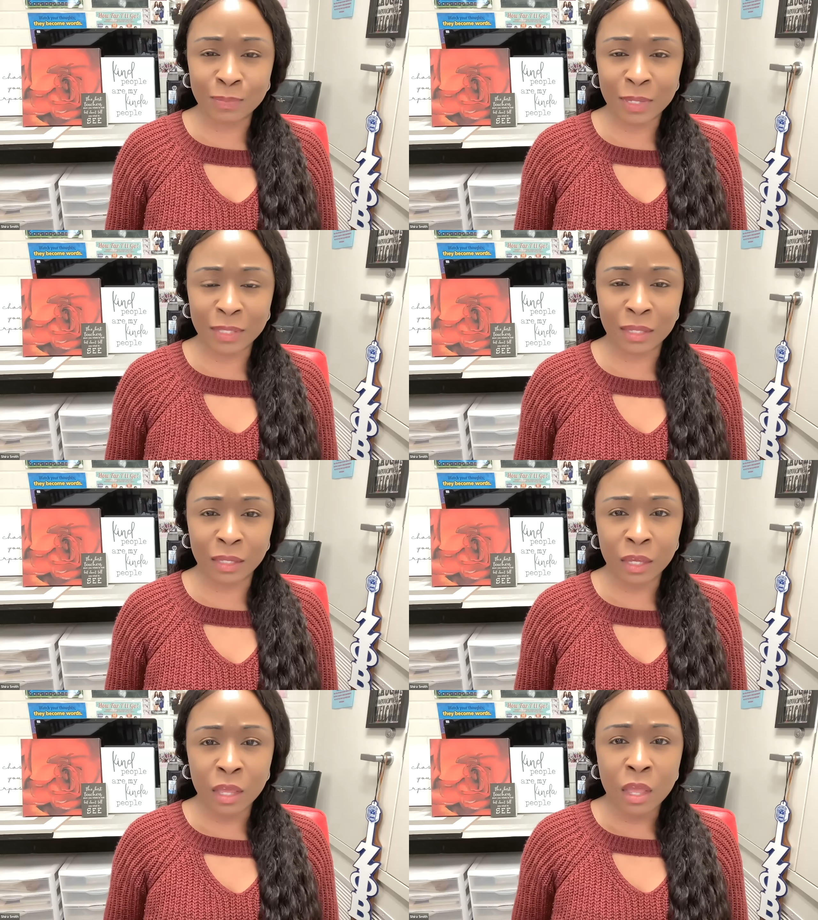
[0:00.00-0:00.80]
big
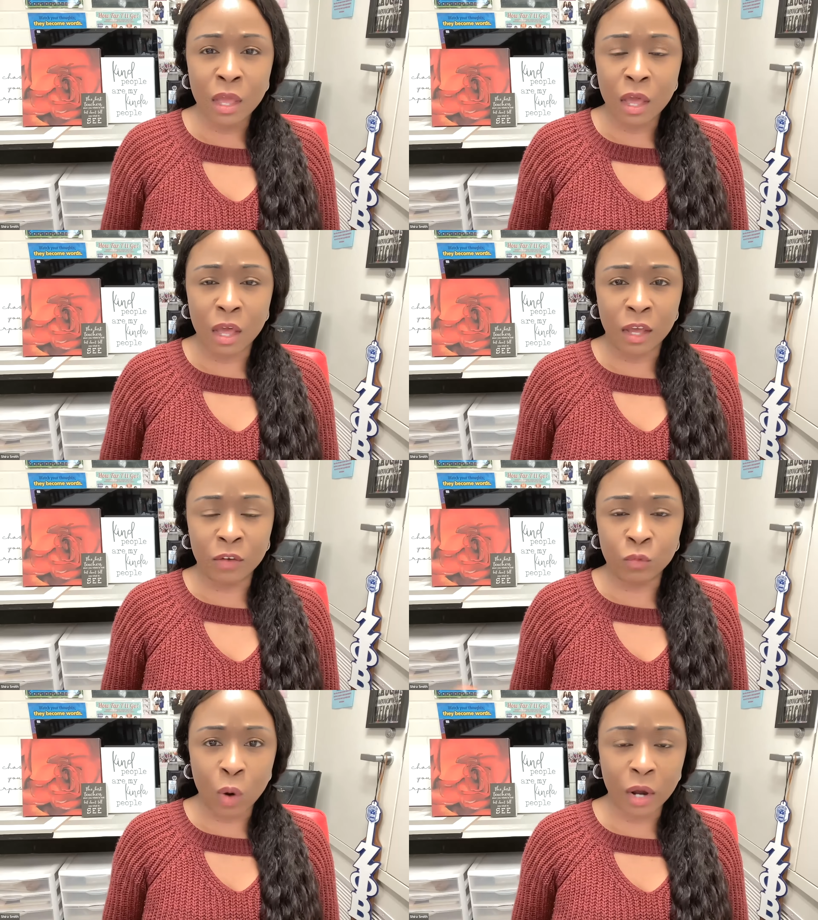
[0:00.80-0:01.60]
thing
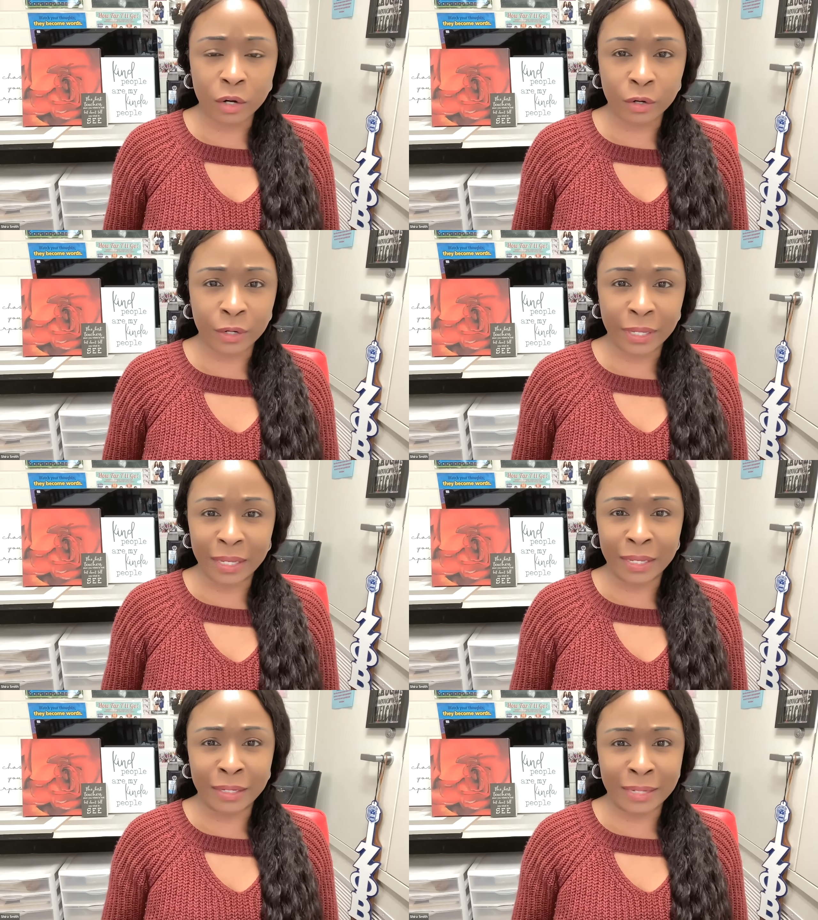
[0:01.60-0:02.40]
of water,
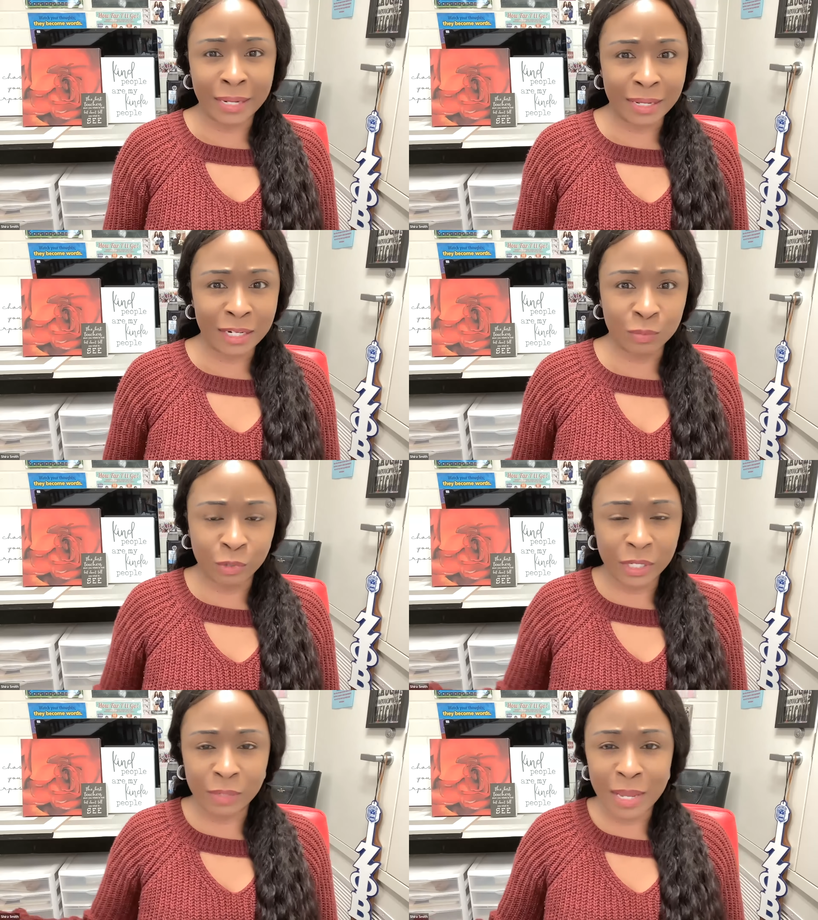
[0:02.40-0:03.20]
and they let us
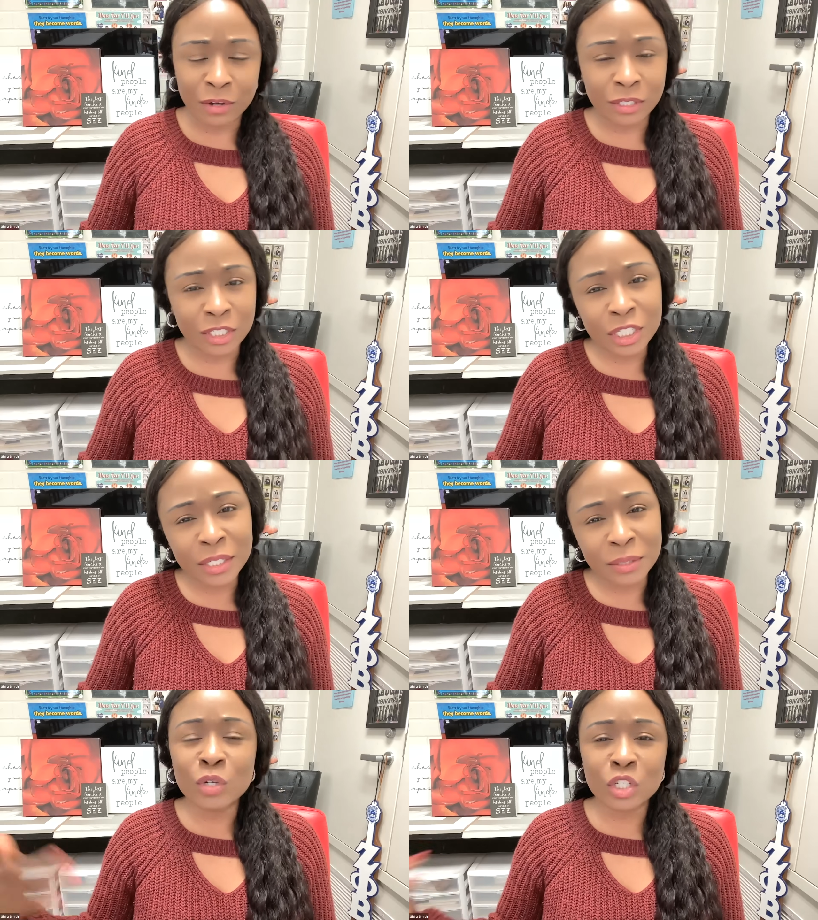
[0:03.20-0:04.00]
bring it back on the
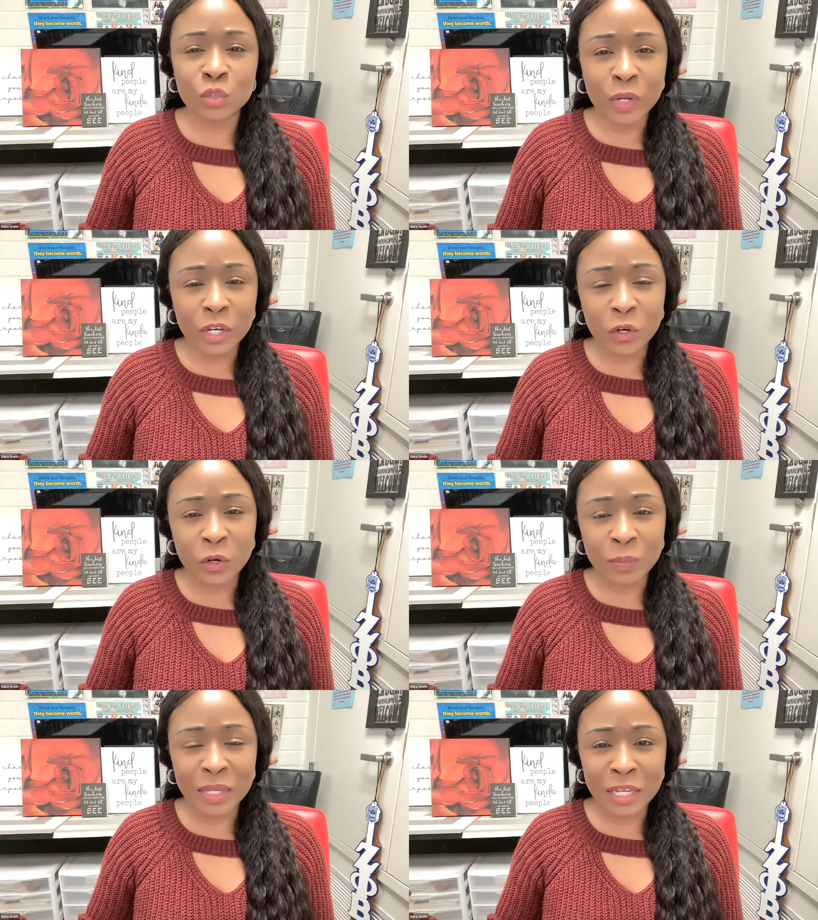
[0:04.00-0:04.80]
ship, which is
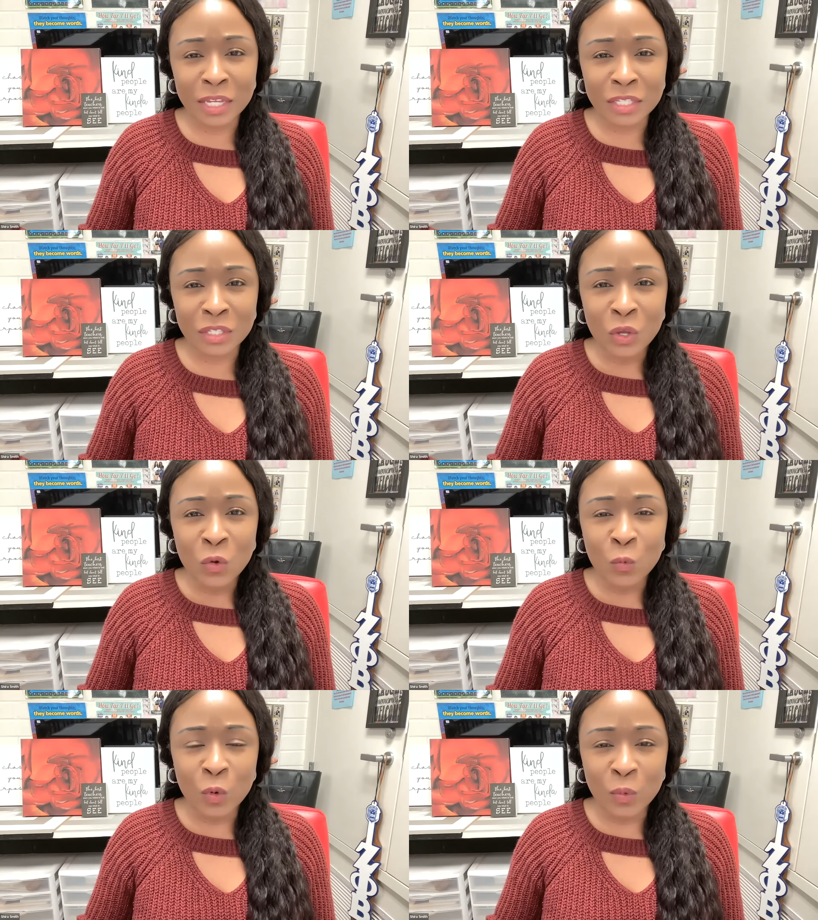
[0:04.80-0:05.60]
weird because
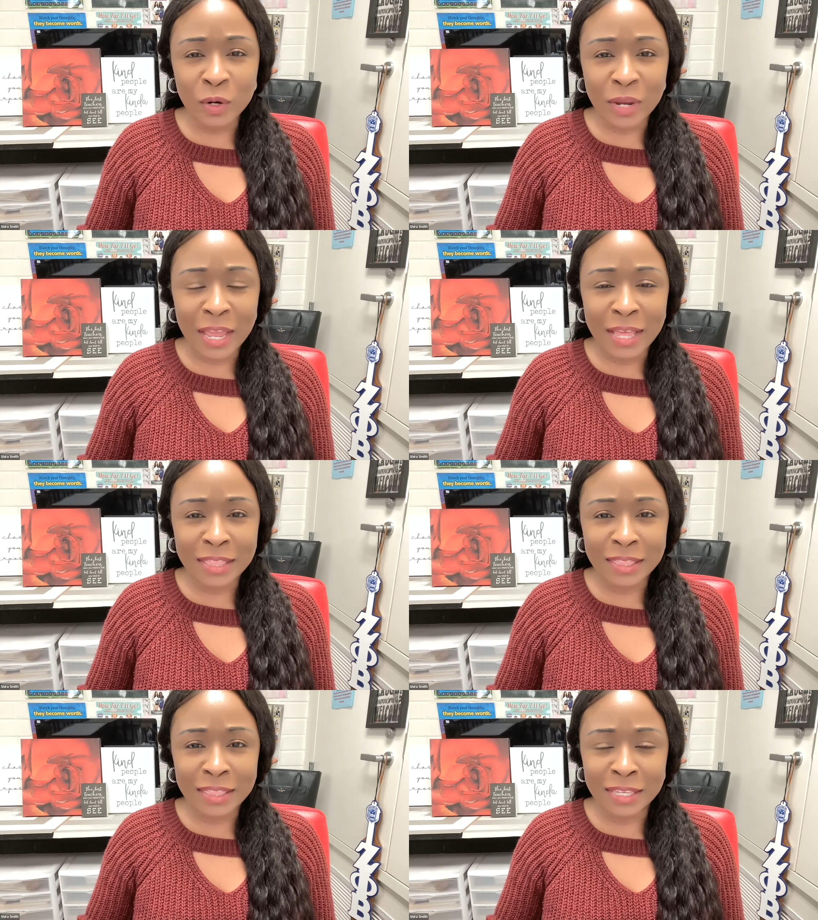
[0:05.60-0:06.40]
when we're at
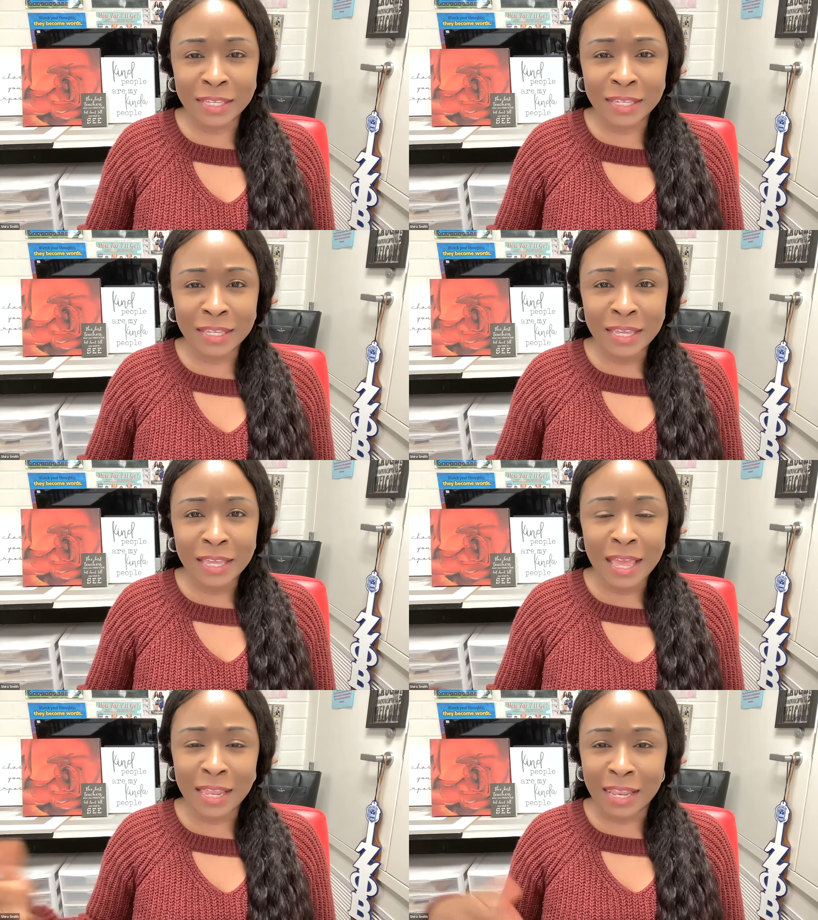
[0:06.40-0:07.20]
the
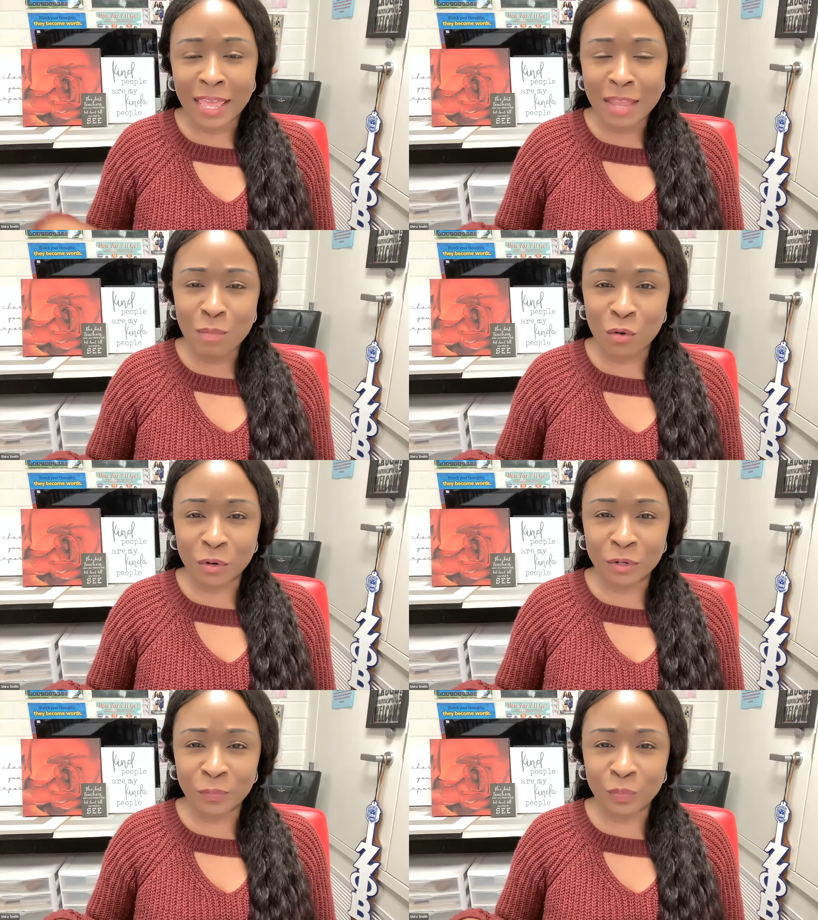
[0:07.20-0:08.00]
LA
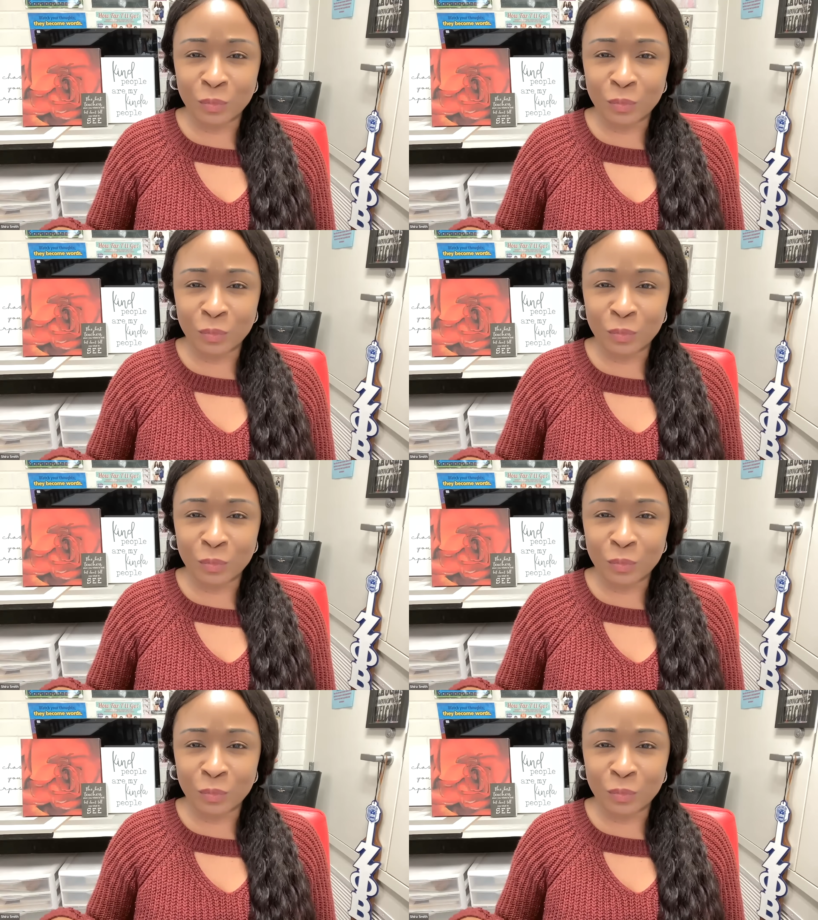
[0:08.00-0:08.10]
port,